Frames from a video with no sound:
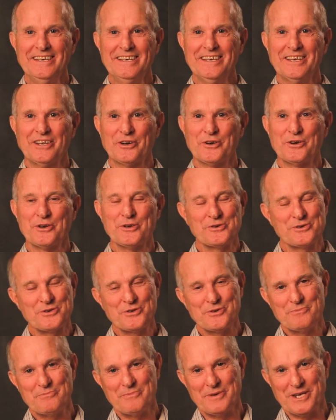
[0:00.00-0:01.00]
introduced
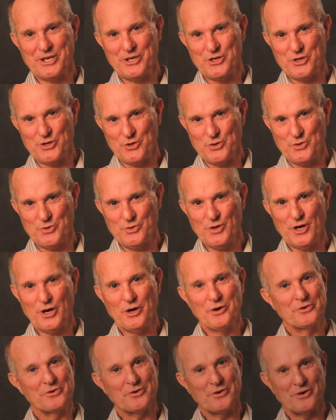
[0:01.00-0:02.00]
me to
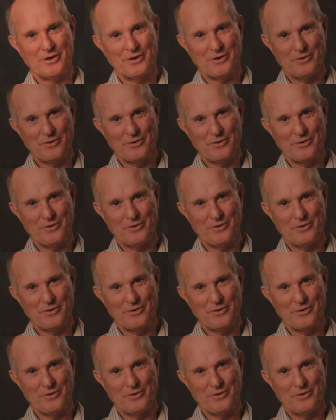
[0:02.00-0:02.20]
ultra